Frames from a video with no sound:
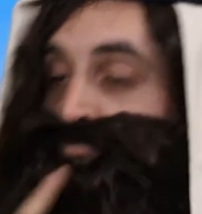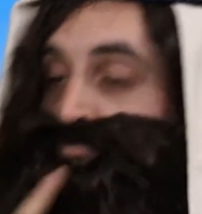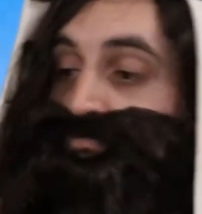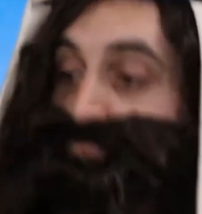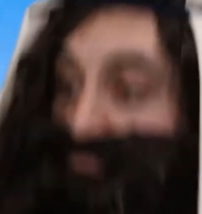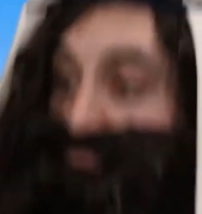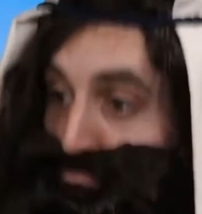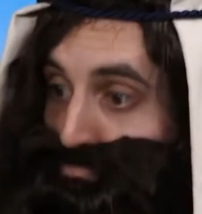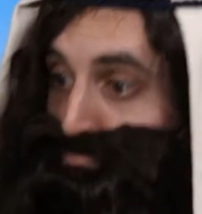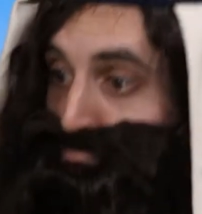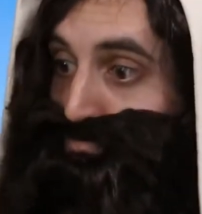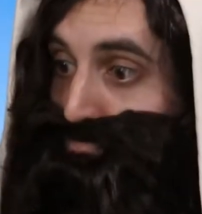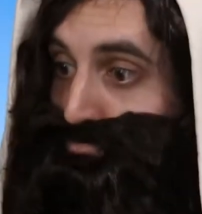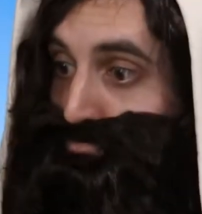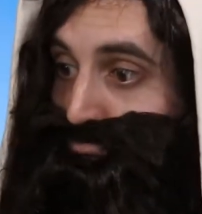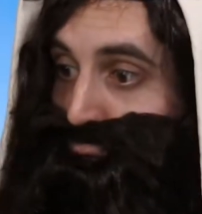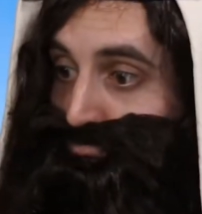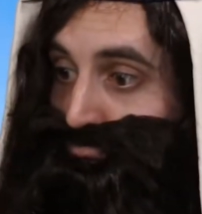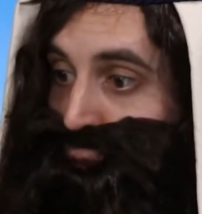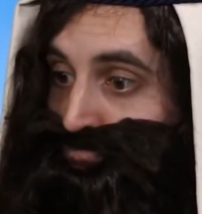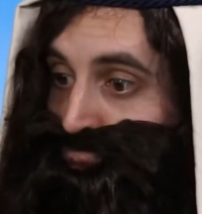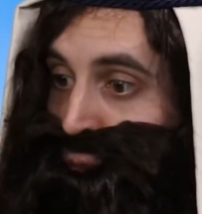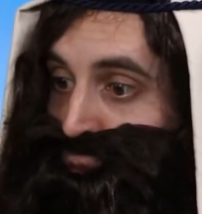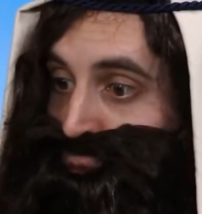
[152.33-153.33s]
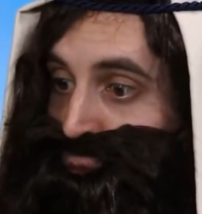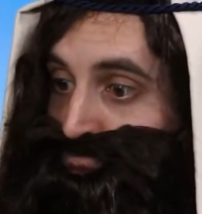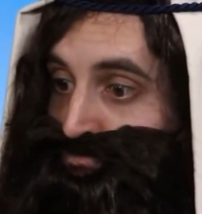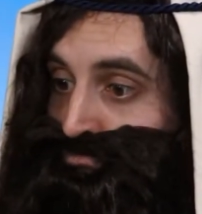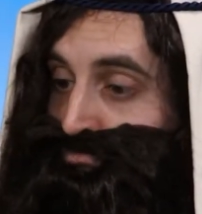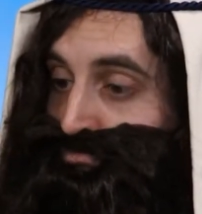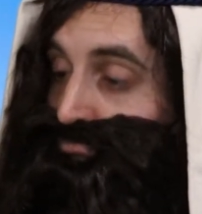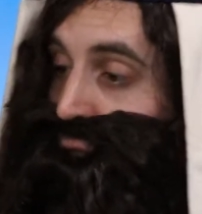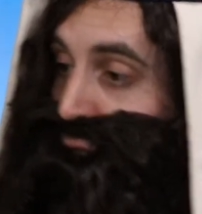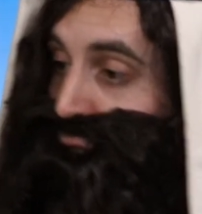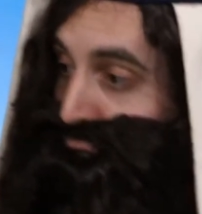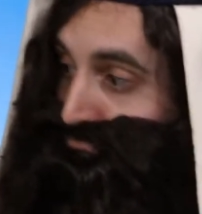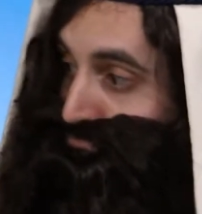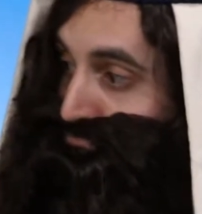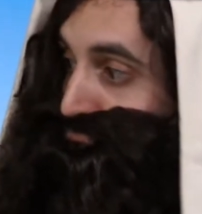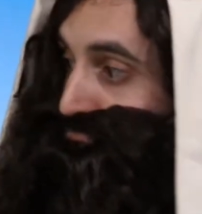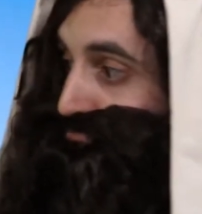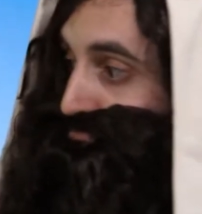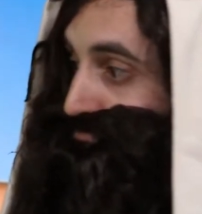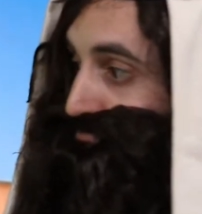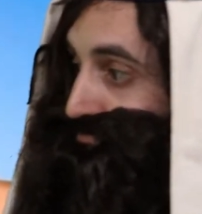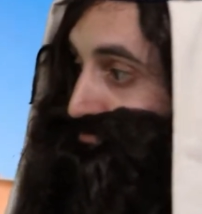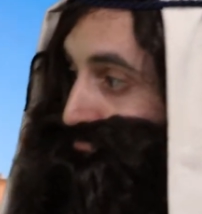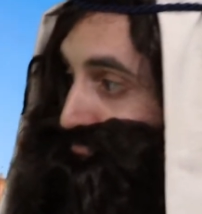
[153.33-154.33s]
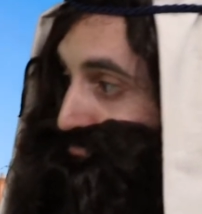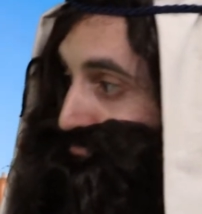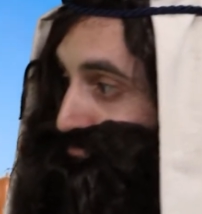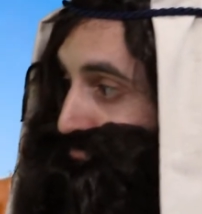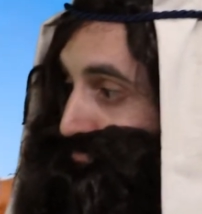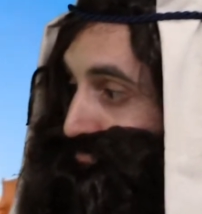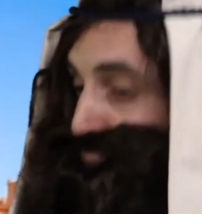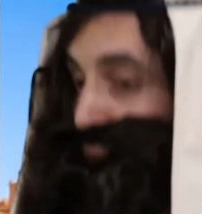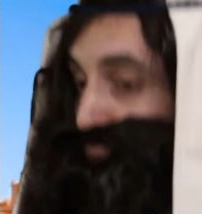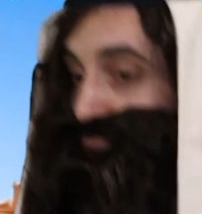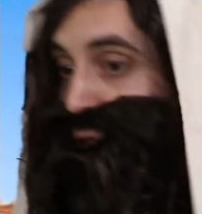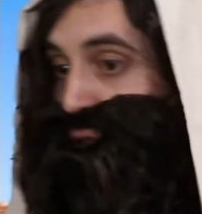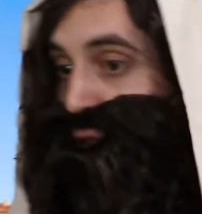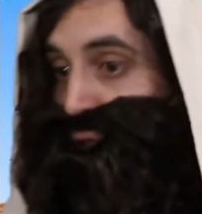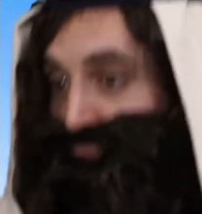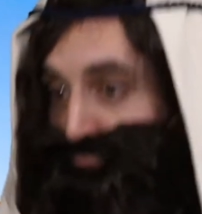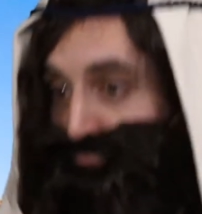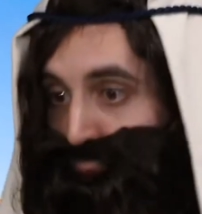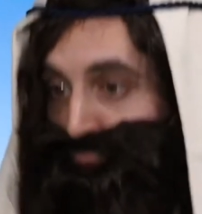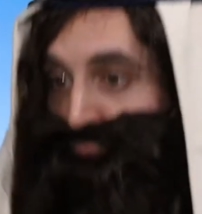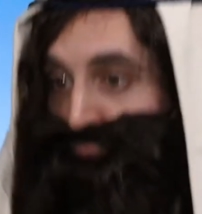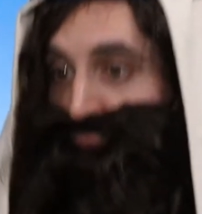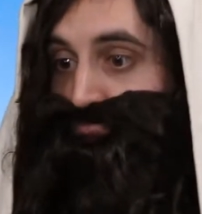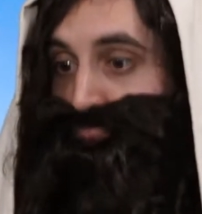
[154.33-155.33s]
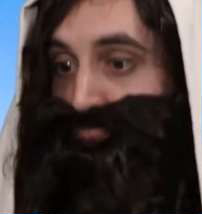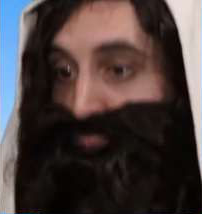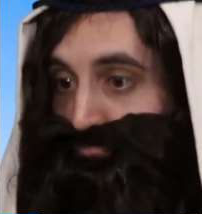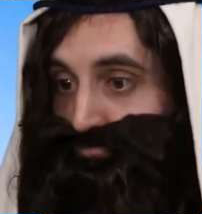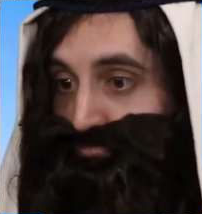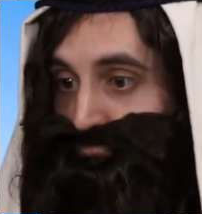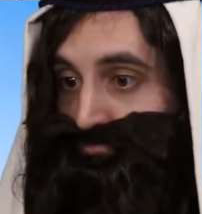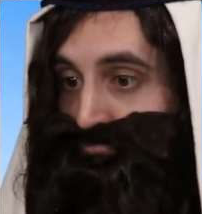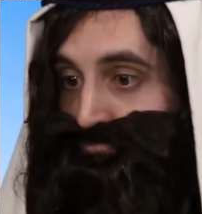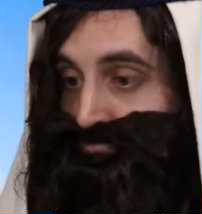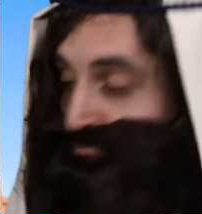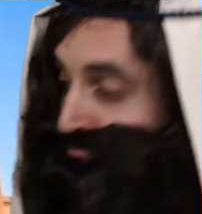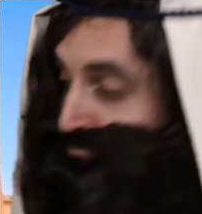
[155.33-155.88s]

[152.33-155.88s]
You're right. Let's just give them some of the money,